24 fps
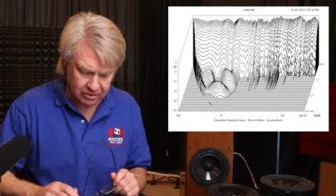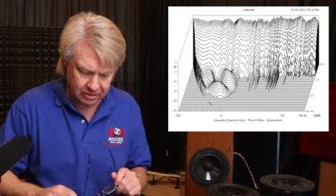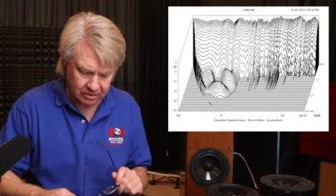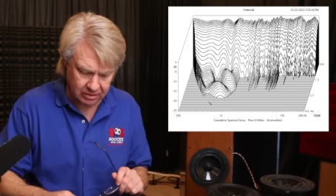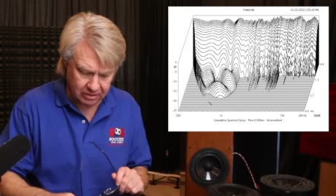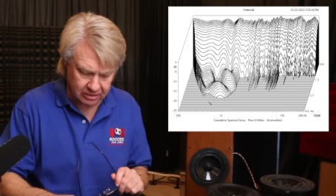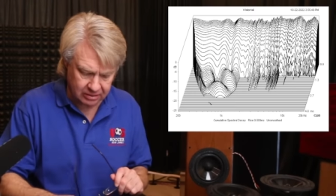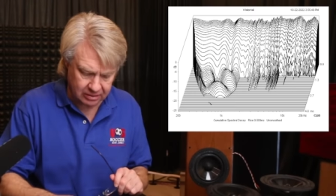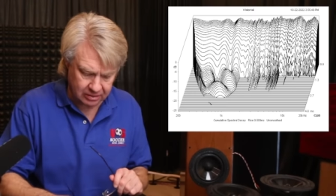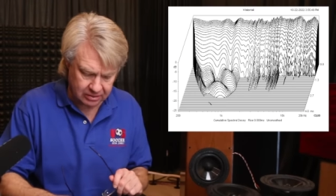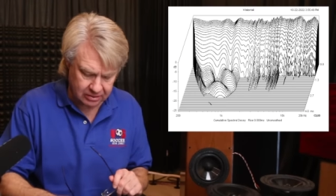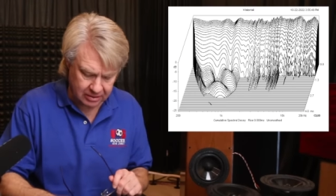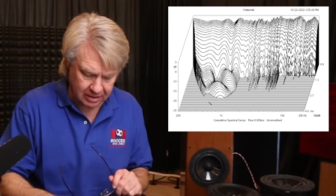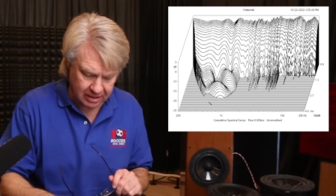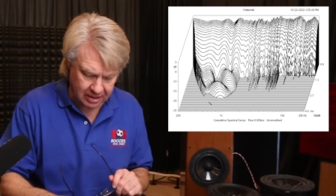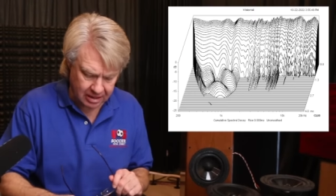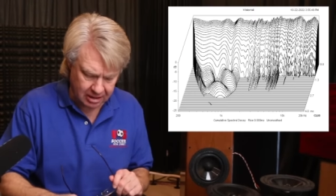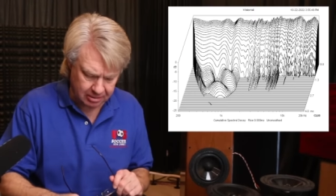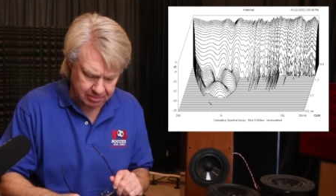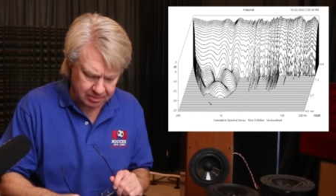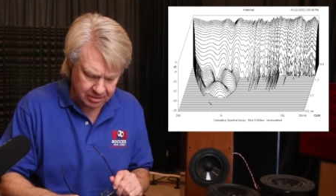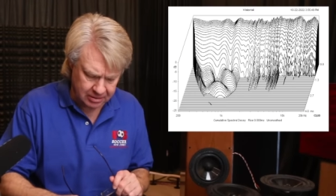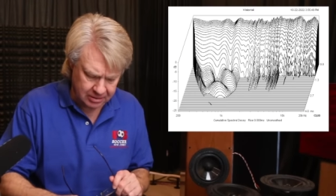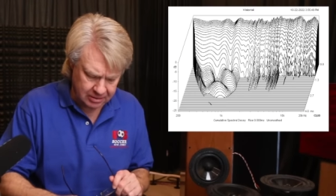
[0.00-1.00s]
there at the
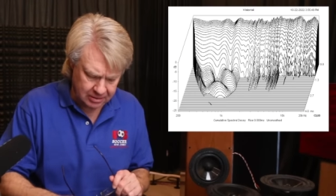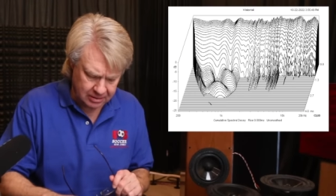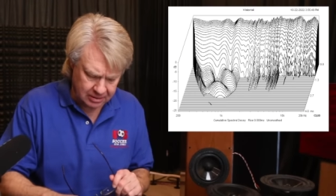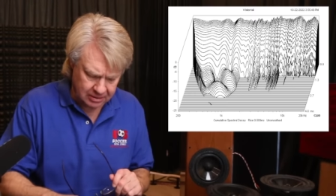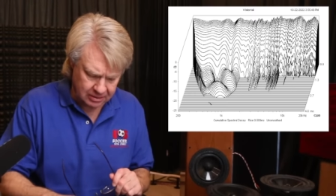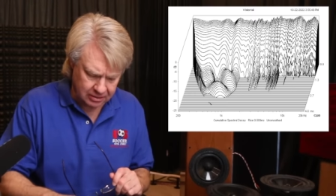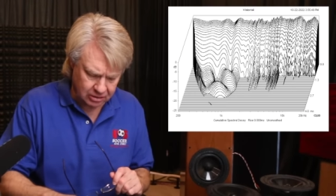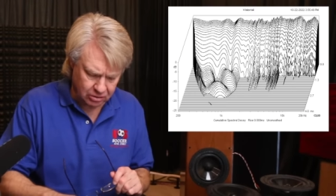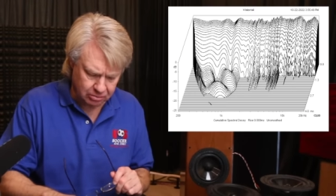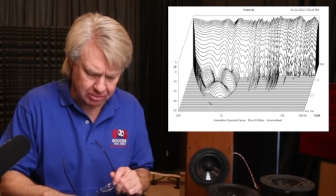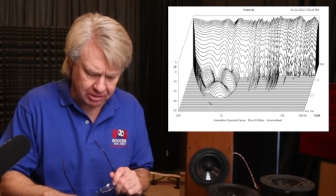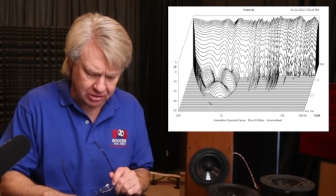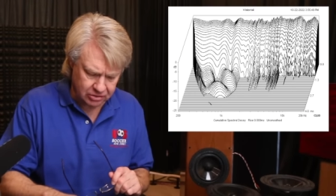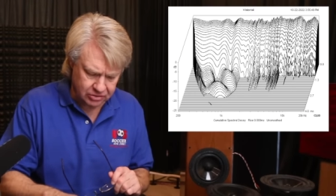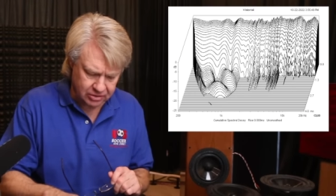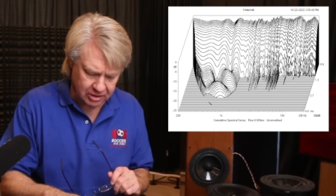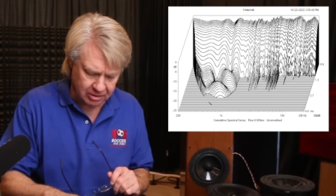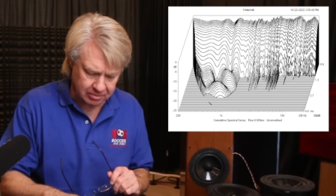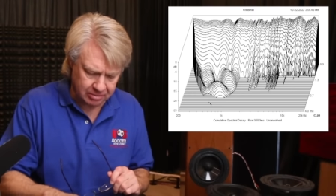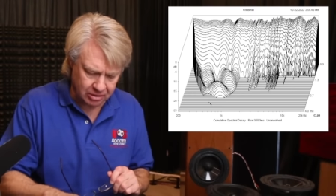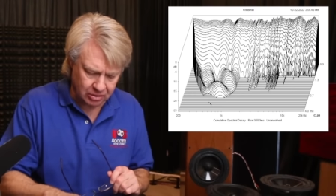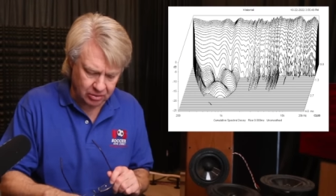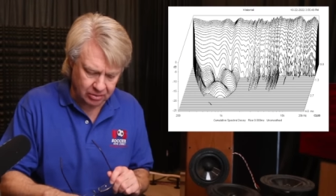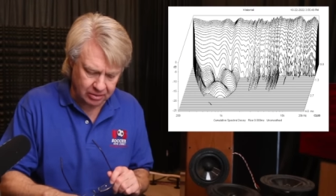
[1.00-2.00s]
top little bit of
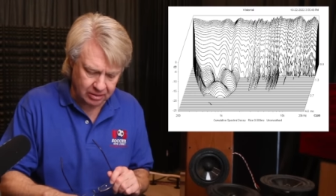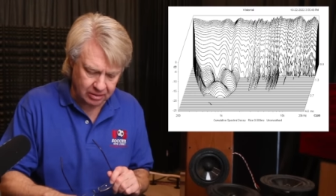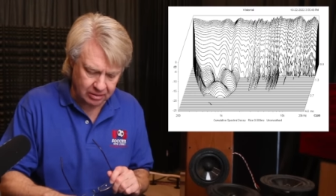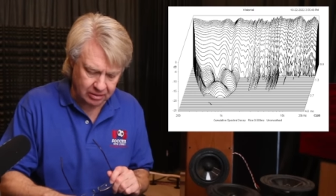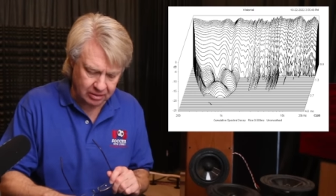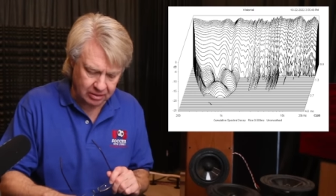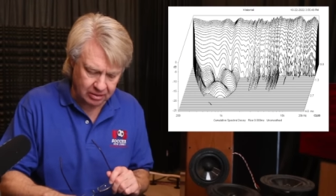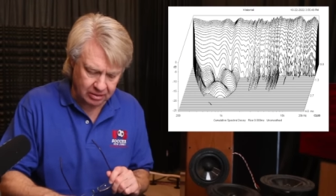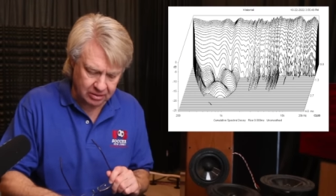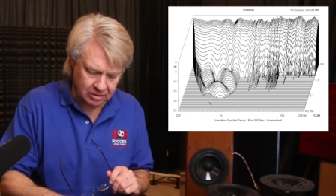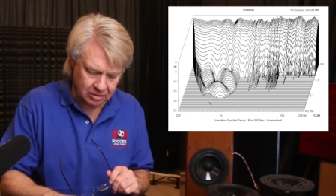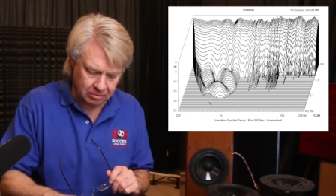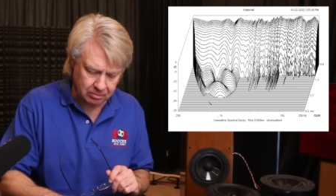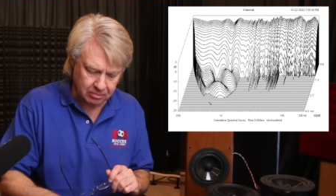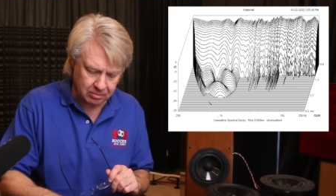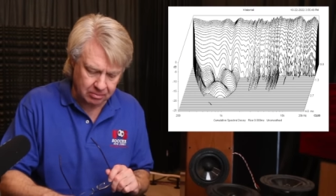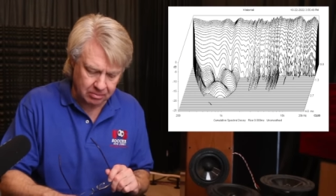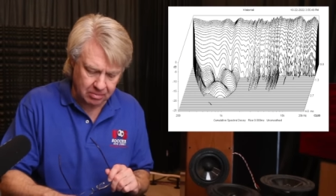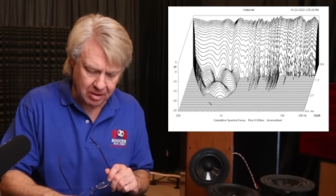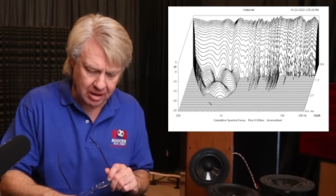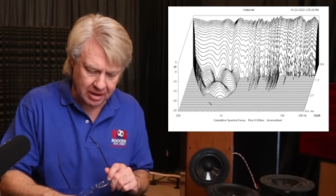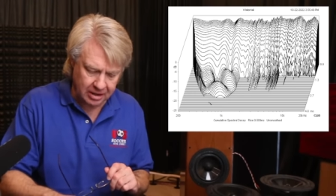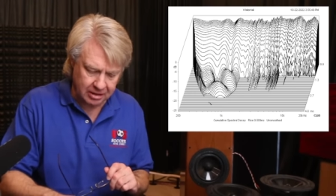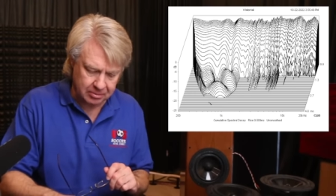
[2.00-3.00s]
something going on there at the
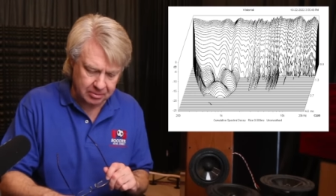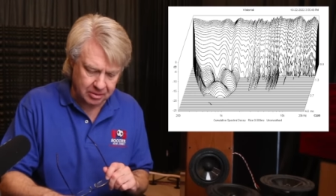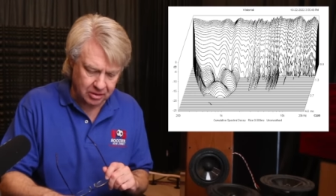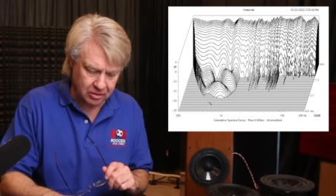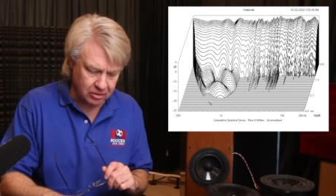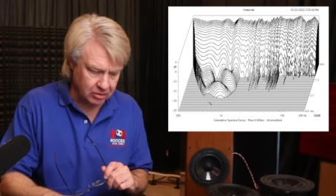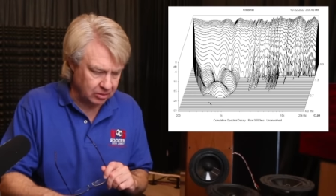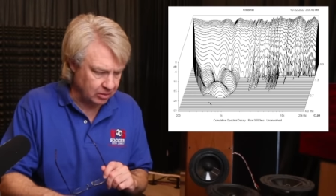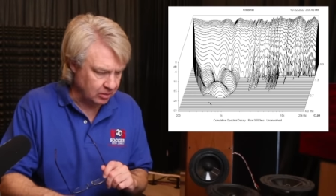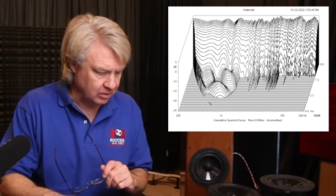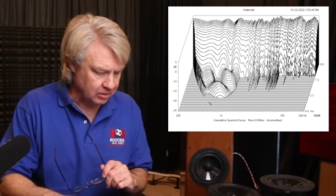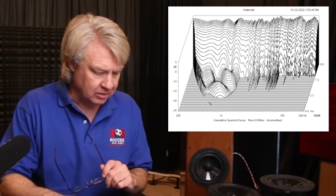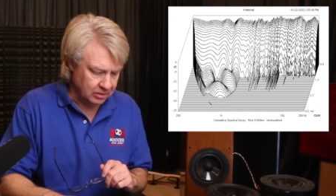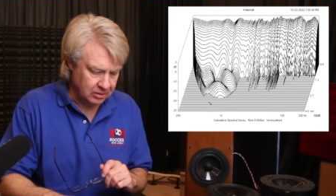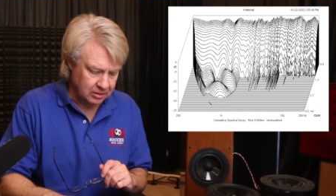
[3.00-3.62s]
bottom of the